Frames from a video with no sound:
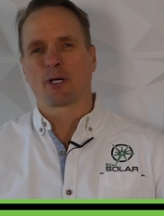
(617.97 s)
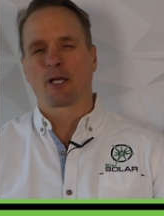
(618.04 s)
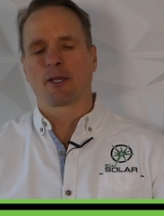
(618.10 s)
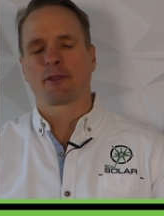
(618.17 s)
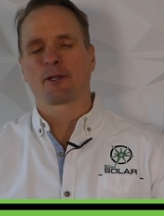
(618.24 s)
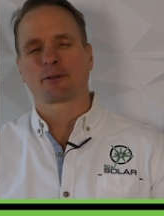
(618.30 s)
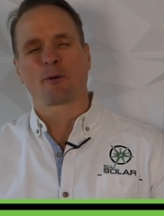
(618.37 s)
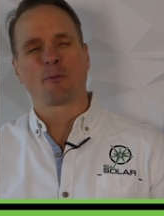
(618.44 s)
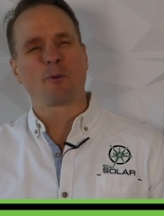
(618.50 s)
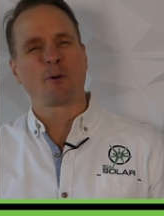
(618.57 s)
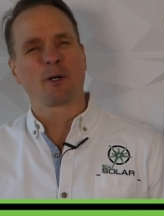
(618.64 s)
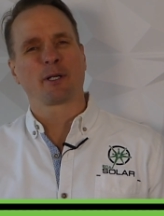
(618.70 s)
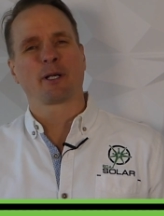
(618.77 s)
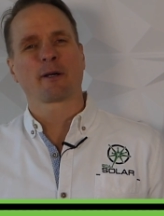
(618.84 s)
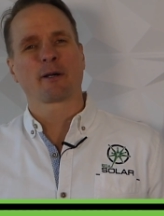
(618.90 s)
I think the
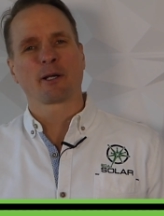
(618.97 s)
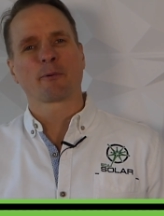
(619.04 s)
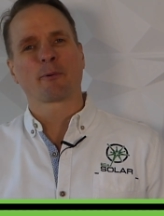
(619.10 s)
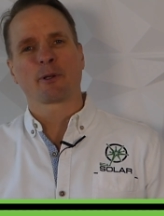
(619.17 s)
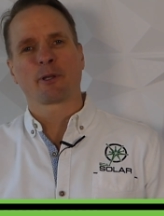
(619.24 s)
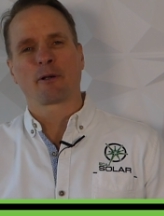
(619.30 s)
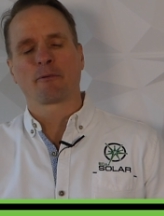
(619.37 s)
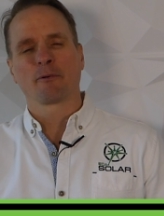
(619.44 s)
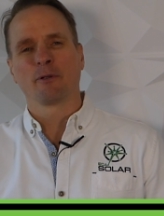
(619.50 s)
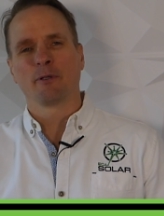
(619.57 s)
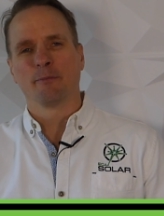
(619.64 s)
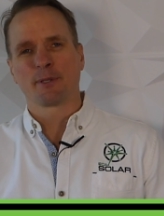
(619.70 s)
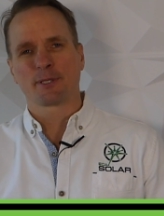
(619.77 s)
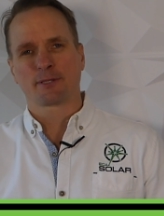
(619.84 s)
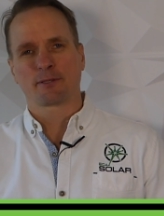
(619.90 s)
one area where they
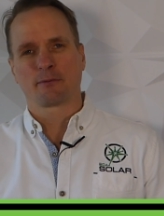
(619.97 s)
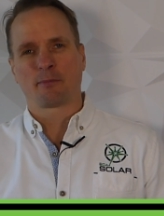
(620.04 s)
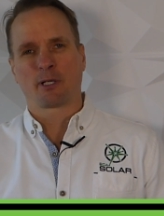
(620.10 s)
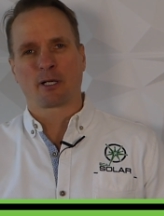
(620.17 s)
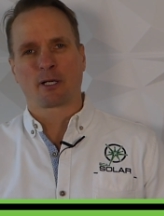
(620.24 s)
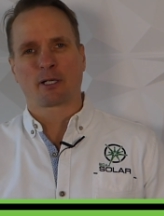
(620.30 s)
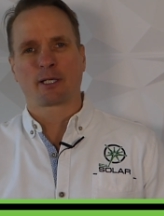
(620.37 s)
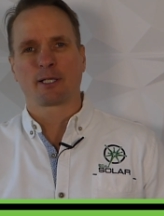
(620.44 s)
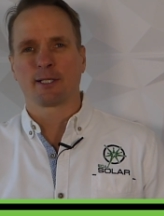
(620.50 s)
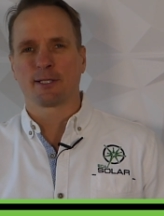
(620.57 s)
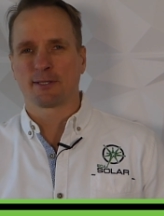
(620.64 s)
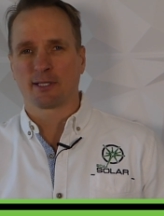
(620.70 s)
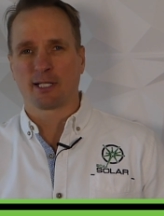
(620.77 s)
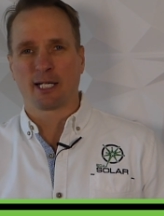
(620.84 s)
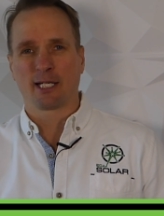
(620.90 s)
really missed the mark
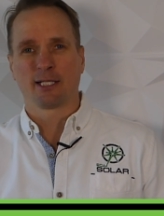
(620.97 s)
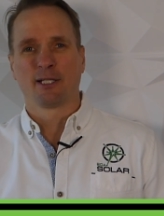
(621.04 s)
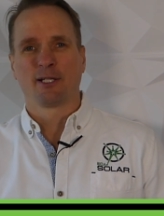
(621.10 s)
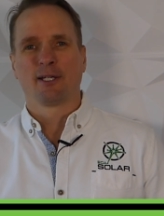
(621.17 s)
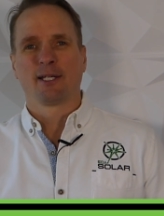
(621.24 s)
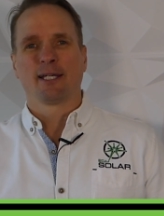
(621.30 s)
is that